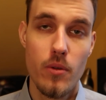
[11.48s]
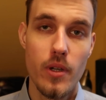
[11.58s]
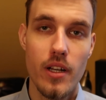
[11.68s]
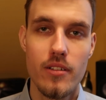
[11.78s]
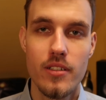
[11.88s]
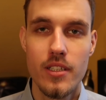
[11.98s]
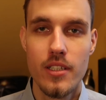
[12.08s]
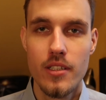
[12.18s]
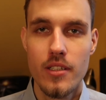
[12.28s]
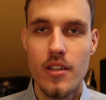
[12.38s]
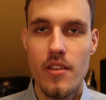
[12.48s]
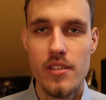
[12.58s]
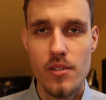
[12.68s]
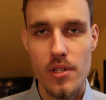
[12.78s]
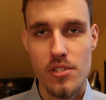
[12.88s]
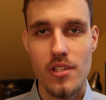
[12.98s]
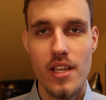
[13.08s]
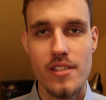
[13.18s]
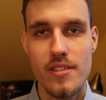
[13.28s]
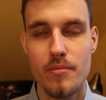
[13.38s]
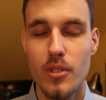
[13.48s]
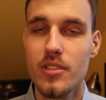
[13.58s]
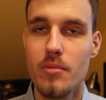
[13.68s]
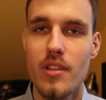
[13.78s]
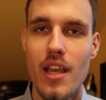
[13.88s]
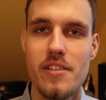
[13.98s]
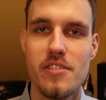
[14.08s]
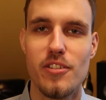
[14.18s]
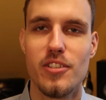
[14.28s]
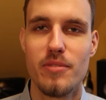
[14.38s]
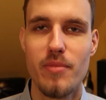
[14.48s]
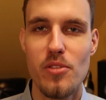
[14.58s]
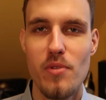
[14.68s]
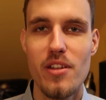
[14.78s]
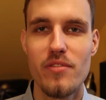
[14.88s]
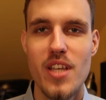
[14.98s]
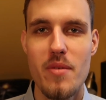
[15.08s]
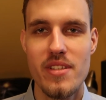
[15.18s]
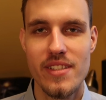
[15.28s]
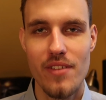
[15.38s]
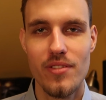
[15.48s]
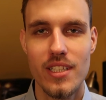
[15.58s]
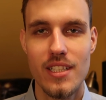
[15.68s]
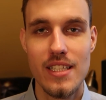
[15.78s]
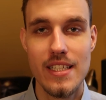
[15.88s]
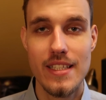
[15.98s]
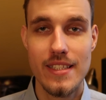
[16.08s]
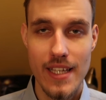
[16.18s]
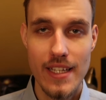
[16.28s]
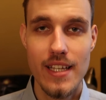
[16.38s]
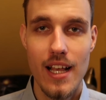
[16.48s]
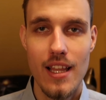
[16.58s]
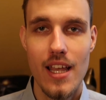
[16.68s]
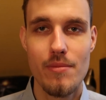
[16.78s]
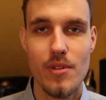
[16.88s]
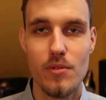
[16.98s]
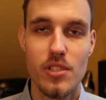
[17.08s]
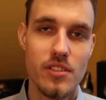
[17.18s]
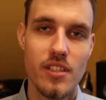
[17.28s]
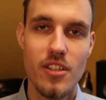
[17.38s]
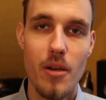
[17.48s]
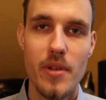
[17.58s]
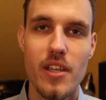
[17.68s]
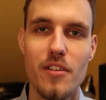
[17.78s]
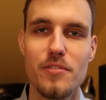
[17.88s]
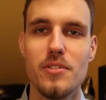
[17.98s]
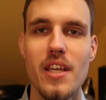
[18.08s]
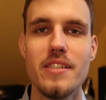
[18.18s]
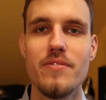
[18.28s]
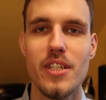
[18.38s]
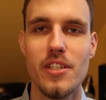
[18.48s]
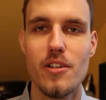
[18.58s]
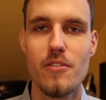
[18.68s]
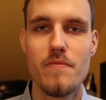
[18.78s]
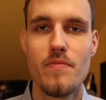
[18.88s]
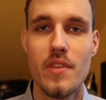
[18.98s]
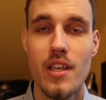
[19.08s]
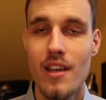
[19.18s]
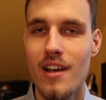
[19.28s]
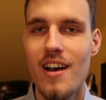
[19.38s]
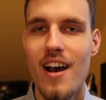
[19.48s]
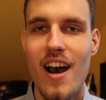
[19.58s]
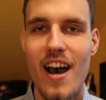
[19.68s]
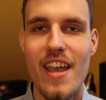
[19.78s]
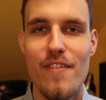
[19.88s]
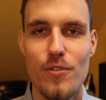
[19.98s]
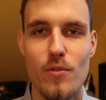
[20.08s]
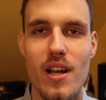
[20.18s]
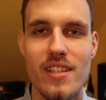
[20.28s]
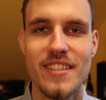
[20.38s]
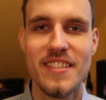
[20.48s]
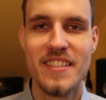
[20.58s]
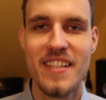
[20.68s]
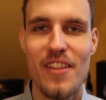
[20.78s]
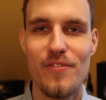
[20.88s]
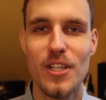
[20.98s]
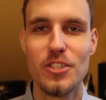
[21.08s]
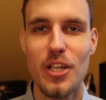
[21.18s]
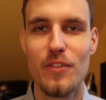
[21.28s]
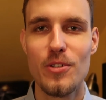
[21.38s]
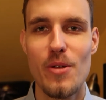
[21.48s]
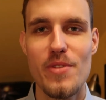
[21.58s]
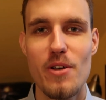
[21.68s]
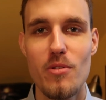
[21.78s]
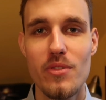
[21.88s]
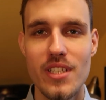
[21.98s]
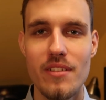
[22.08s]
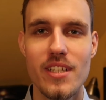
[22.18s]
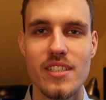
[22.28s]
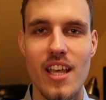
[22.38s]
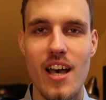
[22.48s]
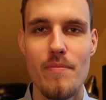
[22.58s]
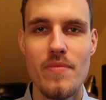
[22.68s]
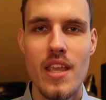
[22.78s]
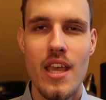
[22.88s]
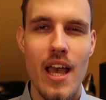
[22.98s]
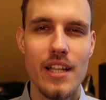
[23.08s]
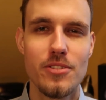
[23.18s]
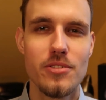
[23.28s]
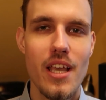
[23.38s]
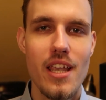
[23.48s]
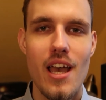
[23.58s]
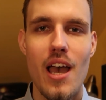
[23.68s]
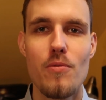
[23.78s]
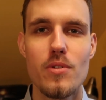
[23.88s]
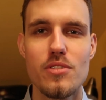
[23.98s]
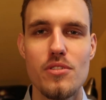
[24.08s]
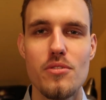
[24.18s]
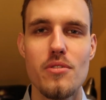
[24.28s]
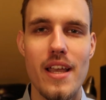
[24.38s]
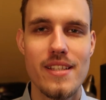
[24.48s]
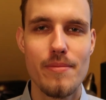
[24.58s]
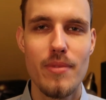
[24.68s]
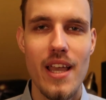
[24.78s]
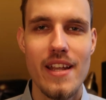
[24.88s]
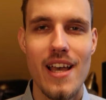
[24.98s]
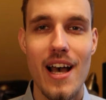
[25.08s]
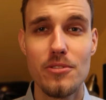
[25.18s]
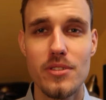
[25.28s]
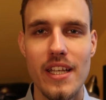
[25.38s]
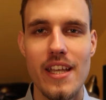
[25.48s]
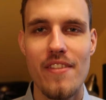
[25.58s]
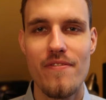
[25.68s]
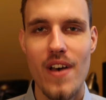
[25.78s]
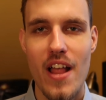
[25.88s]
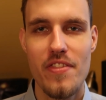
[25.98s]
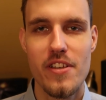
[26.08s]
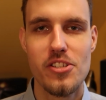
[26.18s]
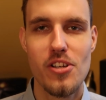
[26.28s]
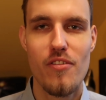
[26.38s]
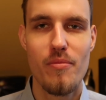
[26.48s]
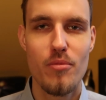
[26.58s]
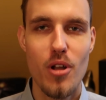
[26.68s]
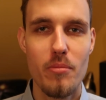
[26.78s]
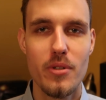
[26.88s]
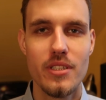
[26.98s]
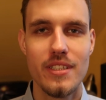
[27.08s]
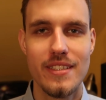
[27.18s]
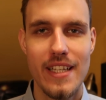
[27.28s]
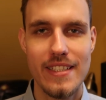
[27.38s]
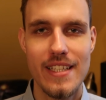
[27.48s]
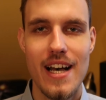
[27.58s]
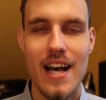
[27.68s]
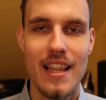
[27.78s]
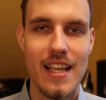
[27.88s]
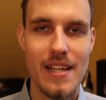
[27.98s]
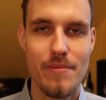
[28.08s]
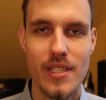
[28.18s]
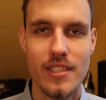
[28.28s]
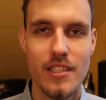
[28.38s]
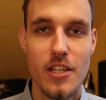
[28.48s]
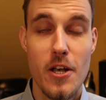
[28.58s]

Well, this question has multiple answers, but one of them is definitely data alignment, which is the topic of today's video. Hi everyone, this is Jan Wilczek from thewolfson.com, and today I want to explain how to take advantage of proper data alignment.